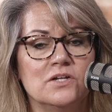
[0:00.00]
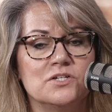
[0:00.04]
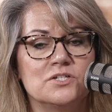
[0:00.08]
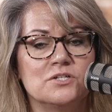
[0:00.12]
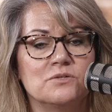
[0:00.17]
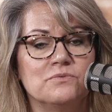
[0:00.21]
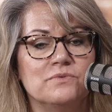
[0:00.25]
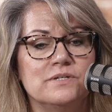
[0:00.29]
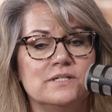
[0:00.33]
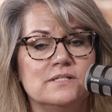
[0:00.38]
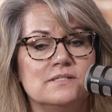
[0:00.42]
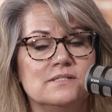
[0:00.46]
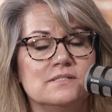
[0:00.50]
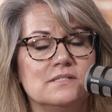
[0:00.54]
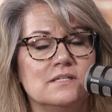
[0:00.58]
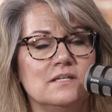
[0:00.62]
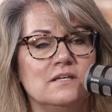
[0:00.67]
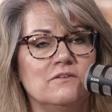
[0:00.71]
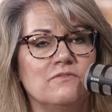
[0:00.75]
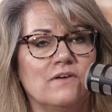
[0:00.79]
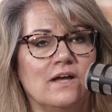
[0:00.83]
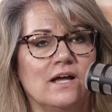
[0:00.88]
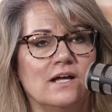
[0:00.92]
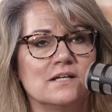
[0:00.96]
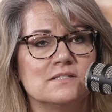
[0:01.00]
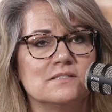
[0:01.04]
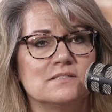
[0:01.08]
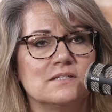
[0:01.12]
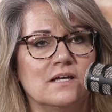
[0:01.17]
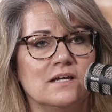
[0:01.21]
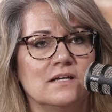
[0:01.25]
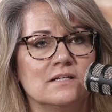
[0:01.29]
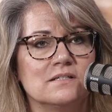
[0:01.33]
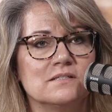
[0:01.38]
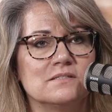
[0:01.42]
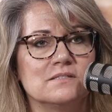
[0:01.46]
to receive
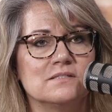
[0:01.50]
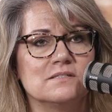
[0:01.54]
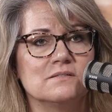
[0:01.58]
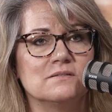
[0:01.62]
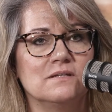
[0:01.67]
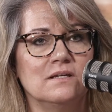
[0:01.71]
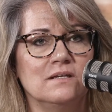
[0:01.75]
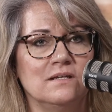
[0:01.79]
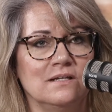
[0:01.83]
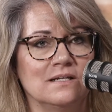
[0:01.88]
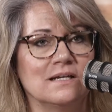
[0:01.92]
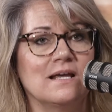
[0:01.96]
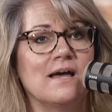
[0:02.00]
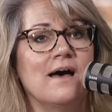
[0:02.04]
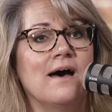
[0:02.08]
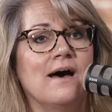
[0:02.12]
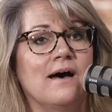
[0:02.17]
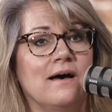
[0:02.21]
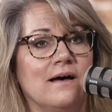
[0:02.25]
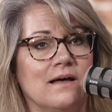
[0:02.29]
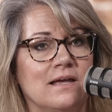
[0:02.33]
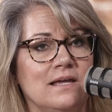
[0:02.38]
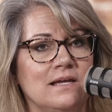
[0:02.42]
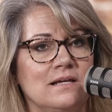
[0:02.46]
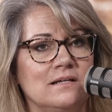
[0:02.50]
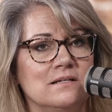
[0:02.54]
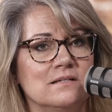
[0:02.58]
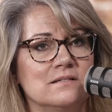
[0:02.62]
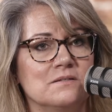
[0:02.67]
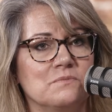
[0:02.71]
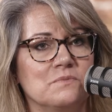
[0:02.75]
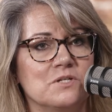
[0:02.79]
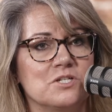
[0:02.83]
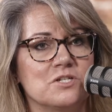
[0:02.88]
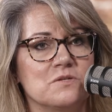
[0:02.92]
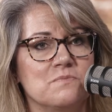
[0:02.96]
assets in kind,
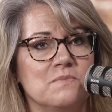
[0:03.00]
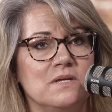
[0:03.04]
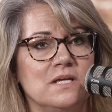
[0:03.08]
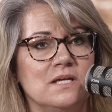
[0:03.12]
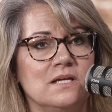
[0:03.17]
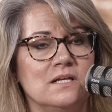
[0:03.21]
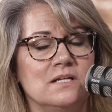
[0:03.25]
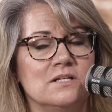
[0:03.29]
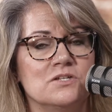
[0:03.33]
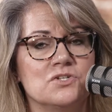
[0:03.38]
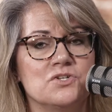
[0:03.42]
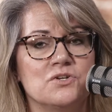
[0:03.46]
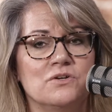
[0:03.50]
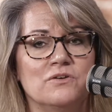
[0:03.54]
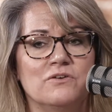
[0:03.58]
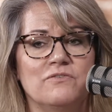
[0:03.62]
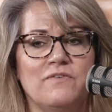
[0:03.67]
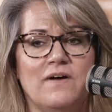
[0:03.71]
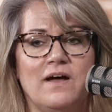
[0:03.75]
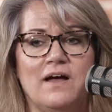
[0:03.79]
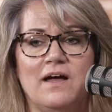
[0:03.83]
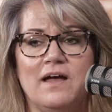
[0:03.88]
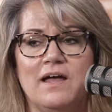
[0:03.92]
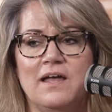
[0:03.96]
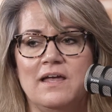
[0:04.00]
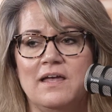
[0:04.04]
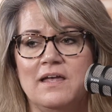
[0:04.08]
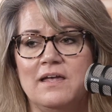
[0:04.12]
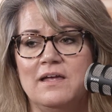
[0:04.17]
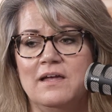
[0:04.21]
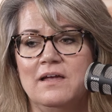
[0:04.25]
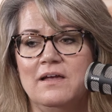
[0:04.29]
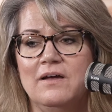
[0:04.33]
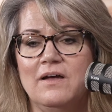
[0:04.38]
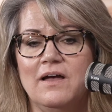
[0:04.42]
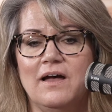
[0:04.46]
which means, if I
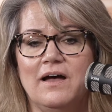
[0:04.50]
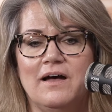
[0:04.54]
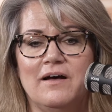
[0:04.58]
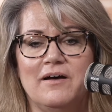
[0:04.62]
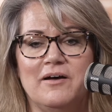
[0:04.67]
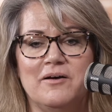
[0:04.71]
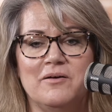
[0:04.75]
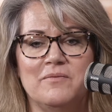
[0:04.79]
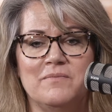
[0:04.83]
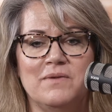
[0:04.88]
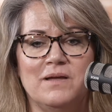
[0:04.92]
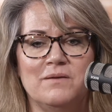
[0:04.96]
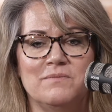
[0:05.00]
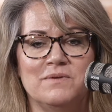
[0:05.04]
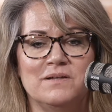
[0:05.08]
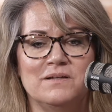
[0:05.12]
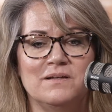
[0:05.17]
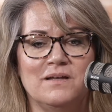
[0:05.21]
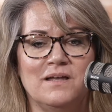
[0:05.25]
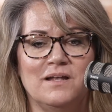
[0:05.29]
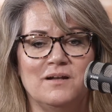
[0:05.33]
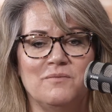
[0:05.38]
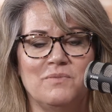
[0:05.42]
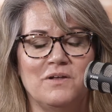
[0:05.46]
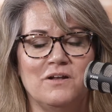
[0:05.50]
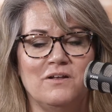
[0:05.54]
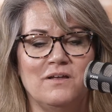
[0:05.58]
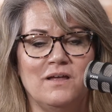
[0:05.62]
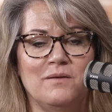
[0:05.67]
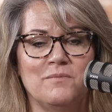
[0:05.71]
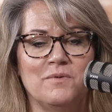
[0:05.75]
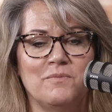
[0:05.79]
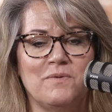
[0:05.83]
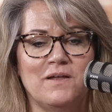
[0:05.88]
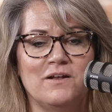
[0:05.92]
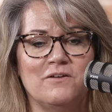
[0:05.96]
am
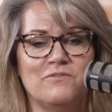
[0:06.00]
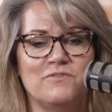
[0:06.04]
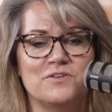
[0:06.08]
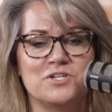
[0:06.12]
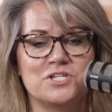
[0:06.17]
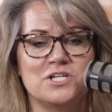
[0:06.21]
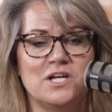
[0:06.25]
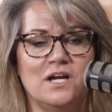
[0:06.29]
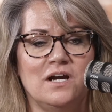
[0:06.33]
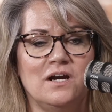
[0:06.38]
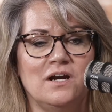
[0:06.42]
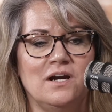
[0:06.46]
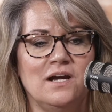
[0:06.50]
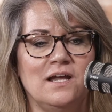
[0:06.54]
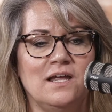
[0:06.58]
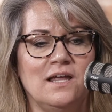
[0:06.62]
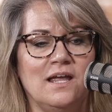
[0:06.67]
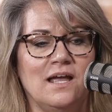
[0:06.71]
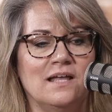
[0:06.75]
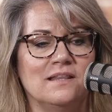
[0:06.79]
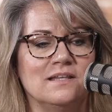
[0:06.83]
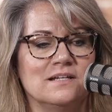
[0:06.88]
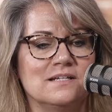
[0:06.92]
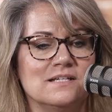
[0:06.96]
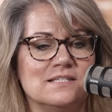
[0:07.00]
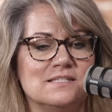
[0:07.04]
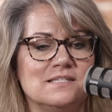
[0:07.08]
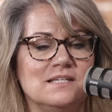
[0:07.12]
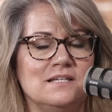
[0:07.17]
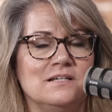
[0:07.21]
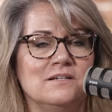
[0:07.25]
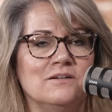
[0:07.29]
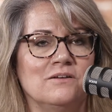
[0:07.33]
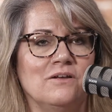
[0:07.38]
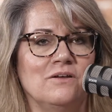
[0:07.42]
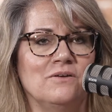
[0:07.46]
a beneficiary and the
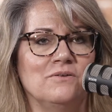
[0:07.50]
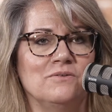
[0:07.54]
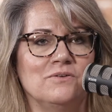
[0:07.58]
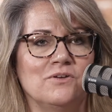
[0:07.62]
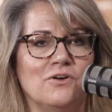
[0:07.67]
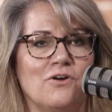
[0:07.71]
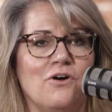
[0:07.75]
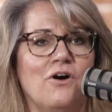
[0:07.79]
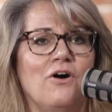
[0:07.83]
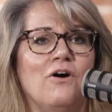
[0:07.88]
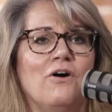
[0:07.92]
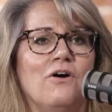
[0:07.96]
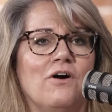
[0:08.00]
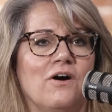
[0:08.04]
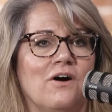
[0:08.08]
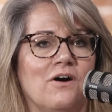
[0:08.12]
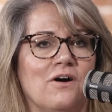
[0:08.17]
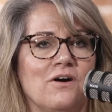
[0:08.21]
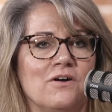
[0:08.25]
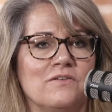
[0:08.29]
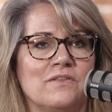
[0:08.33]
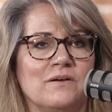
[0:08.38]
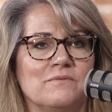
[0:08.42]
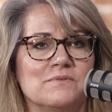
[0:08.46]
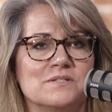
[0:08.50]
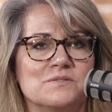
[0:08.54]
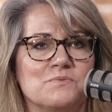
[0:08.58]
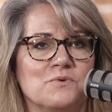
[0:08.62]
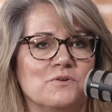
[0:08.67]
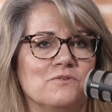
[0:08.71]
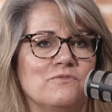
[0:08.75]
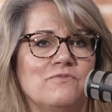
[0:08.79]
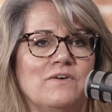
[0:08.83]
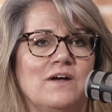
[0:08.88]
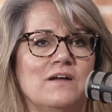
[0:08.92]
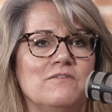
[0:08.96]
decedent owned a car that was
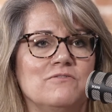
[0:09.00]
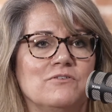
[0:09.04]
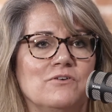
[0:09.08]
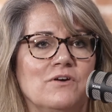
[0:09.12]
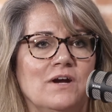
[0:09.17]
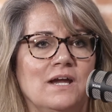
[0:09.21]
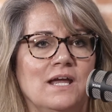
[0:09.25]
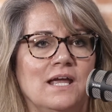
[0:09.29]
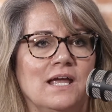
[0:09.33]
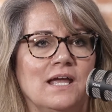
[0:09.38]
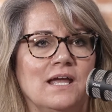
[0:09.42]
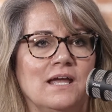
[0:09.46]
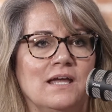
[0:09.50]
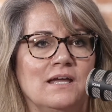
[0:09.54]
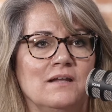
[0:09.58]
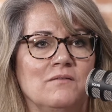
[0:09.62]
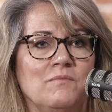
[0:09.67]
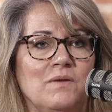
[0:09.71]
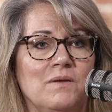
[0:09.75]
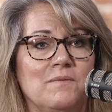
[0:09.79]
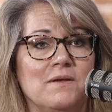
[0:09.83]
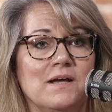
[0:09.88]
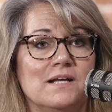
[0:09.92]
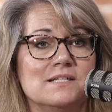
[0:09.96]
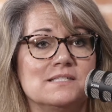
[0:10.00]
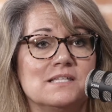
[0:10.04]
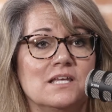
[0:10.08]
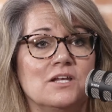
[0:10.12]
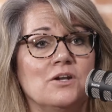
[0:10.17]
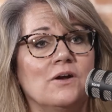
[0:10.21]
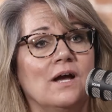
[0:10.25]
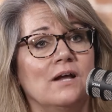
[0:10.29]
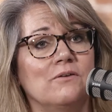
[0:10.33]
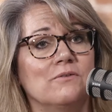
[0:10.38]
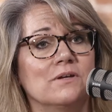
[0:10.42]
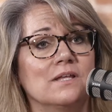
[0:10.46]
worth $5,000, maybe I say,
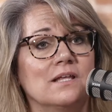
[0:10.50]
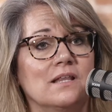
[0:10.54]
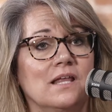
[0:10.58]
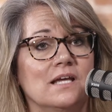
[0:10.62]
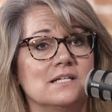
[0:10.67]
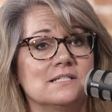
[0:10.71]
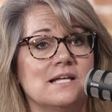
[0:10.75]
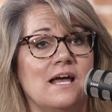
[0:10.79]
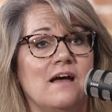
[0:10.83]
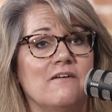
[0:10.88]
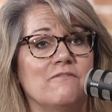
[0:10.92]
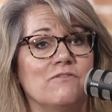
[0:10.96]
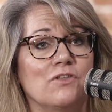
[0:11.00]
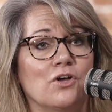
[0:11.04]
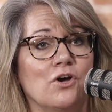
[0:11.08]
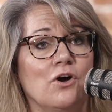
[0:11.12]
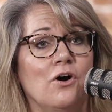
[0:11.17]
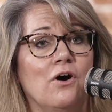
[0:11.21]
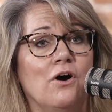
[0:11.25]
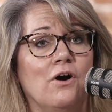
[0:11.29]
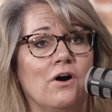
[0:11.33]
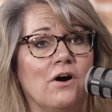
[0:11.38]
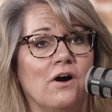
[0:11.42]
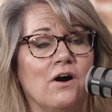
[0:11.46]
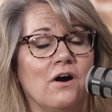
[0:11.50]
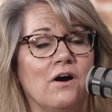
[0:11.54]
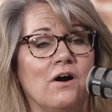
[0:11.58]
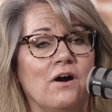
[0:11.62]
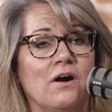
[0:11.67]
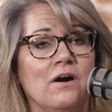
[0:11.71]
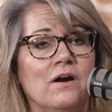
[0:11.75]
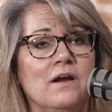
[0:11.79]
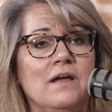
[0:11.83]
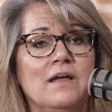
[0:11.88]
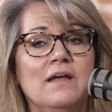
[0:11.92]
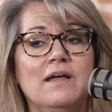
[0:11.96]
I'd really like to have the
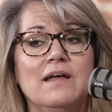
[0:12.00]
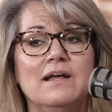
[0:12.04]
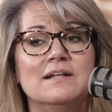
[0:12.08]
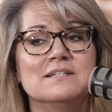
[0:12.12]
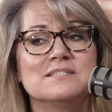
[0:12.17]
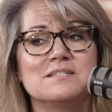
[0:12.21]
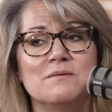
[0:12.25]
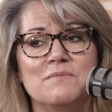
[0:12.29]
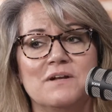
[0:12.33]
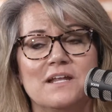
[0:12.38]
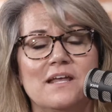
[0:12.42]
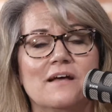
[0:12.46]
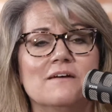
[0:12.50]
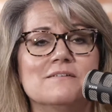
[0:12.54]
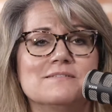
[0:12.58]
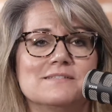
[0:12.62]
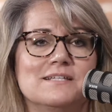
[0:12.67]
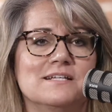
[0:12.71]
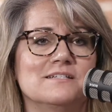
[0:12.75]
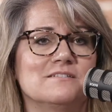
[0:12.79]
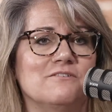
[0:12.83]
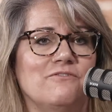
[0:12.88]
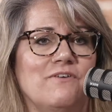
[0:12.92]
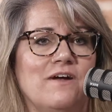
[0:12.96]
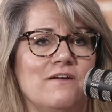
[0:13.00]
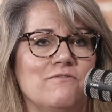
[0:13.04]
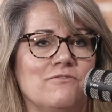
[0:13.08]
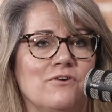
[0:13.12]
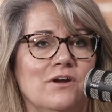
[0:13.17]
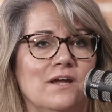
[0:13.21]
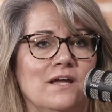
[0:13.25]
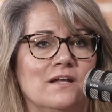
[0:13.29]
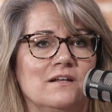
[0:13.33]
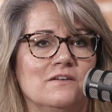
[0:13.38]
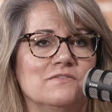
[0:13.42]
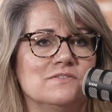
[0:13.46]
car, and somebody else gets
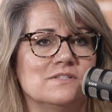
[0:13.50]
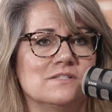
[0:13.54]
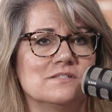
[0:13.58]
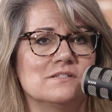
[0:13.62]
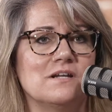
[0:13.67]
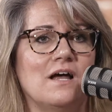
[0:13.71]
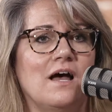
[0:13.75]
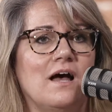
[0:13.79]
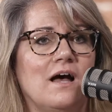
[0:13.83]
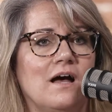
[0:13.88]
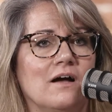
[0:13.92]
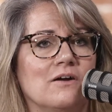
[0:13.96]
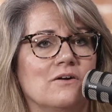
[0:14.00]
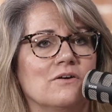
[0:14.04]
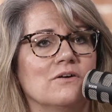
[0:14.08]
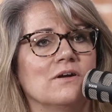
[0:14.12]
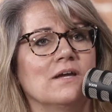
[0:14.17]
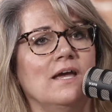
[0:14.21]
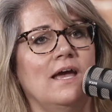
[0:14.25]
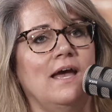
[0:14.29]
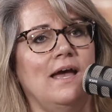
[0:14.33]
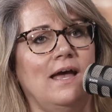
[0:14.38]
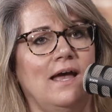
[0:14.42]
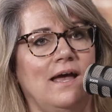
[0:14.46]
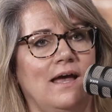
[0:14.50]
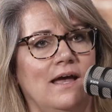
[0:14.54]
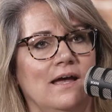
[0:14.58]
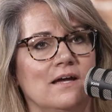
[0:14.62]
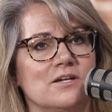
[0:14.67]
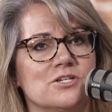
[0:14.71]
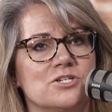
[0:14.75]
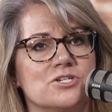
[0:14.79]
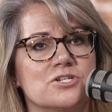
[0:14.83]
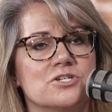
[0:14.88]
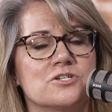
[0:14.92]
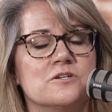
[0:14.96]
$5,000 of stock or
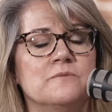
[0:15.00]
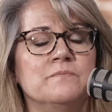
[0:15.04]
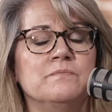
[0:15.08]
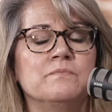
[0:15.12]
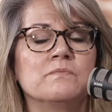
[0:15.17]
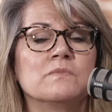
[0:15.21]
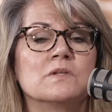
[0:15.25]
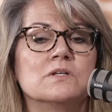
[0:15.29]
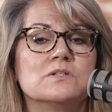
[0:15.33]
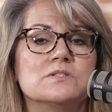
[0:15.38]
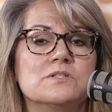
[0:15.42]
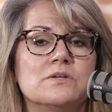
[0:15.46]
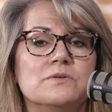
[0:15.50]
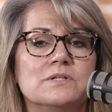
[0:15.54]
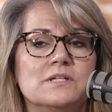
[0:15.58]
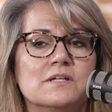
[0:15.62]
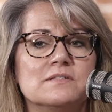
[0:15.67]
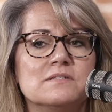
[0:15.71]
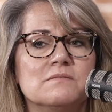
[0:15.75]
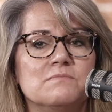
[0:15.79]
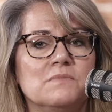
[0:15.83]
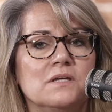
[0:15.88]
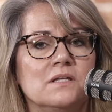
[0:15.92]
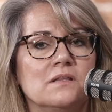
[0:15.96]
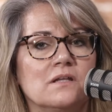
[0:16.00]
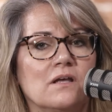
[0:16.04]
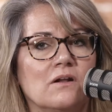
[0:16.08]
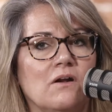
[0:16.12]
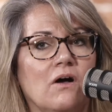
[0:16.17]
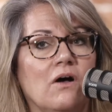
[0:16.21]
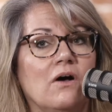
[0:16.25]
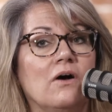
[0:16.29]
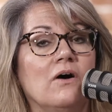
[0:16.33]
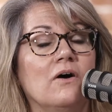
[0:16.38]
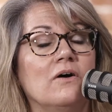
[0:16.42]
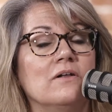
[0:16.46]
cash. So it doesn't mean that
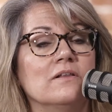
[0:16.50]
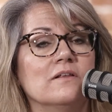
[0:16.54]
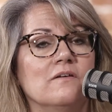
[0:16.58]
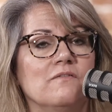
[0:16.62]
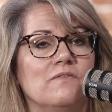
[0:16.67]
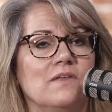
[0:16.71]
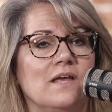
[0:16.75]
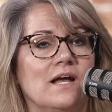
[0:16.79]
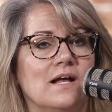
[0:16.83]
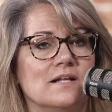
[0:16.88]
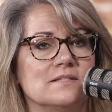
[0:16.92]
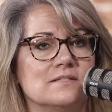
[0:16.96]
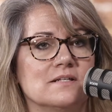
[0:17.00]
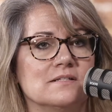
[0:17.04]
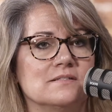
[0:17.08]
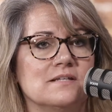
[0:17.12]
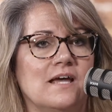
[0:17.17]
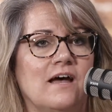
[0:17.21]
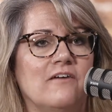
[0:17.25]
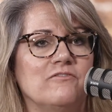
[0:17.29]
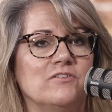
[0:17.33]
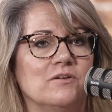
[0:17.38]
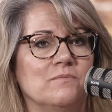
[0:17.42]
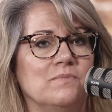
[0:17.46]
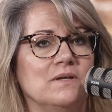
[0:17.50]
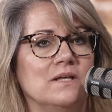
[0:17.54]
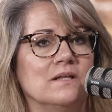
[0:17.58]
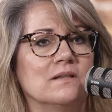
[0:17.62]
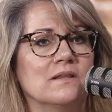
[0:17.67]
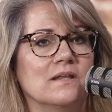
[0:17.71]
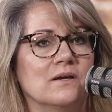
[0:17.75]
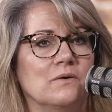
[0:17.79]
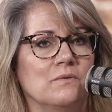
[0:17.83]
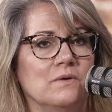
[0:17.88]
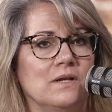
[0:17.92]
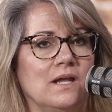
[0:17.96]
all of the assets have to be
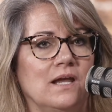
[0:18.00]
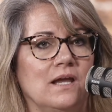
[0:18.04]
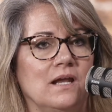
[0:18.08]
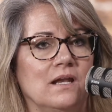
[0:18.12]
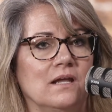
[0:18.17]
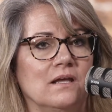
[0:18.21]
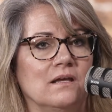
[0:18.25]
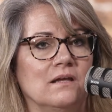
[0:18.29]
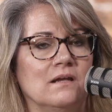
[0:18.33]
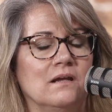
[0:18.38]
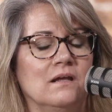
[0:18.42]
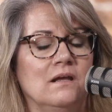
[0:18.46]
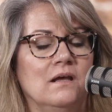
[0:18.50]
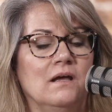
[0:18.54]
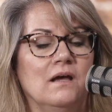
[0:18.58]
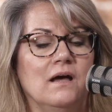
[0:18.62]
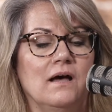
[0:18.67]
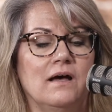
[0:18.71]
liquidated.